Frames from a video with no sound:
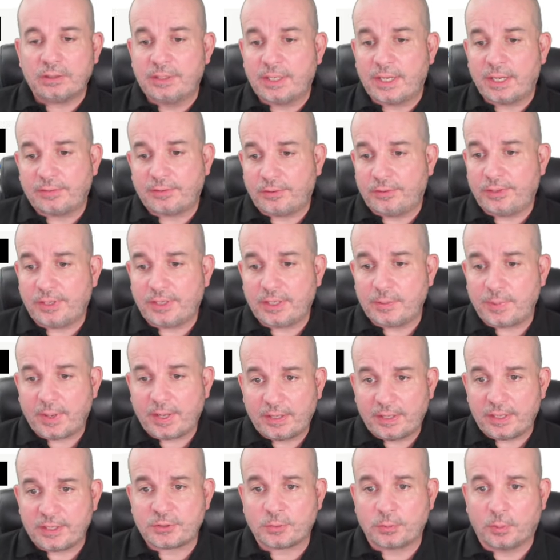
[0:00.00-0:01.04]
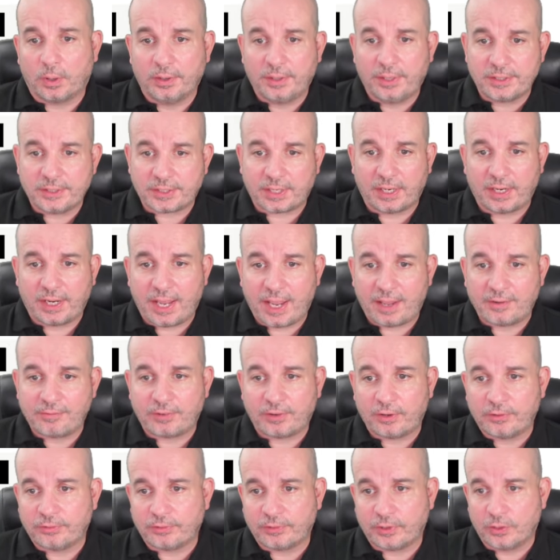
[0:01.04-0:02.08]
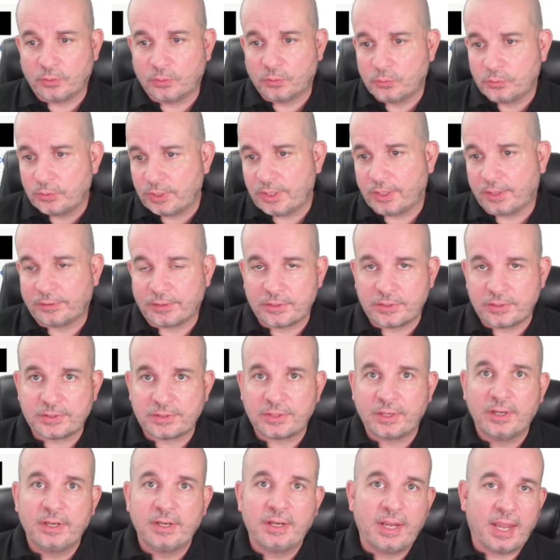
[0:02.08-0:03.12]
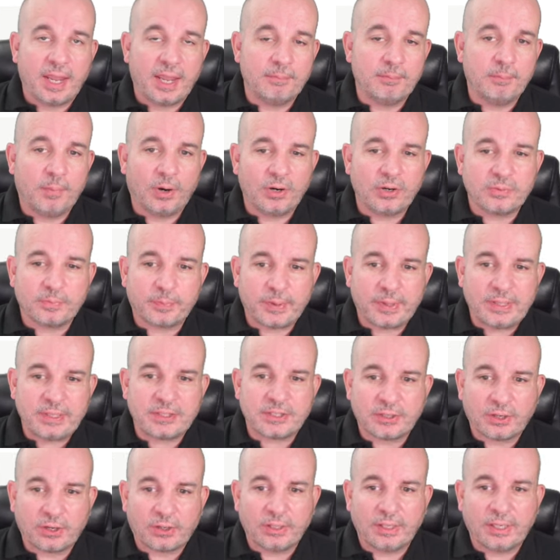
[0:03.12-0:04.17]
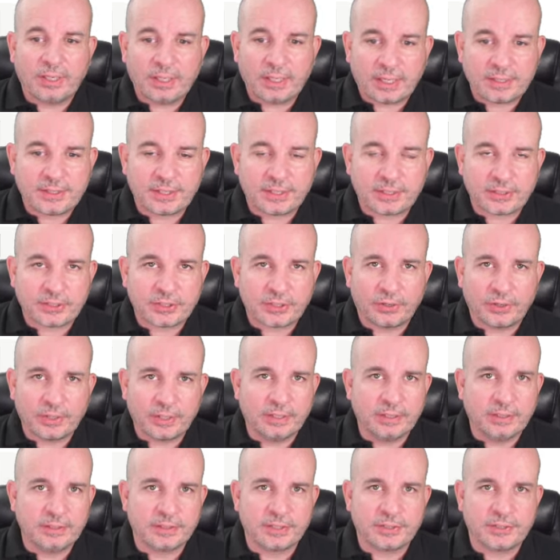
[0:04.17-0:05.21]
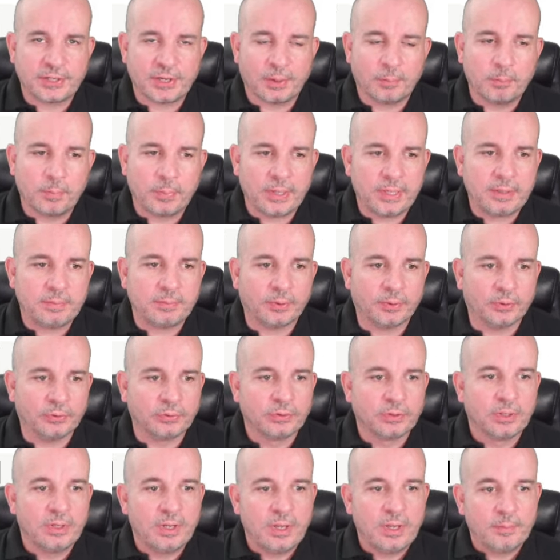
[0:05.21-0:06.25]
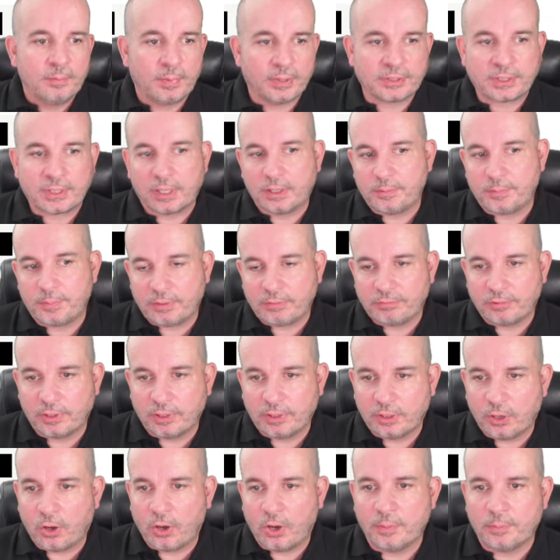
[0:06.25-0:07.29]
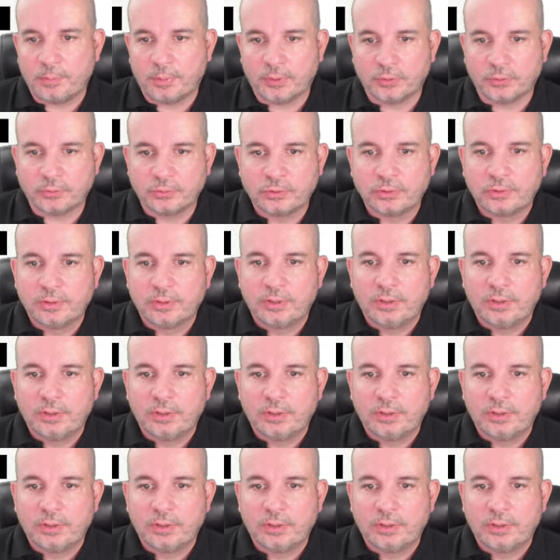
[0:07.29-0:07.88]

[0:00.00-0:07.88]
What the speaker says: Now, the thing about this one that's going to have over all the others, it might be slightly less exciting to some people, but it's going to be reliable.